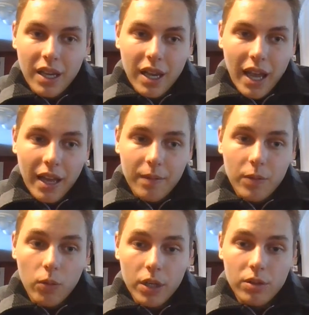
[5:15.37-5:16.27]
And
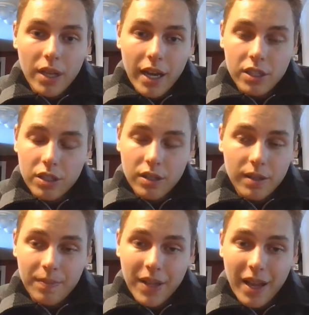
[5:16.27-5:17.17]
when you actually,
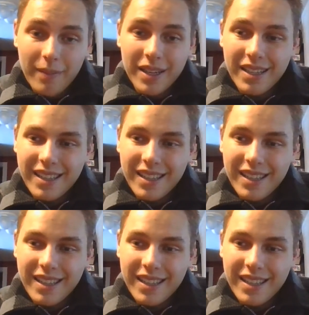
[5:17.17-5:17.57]
I mean,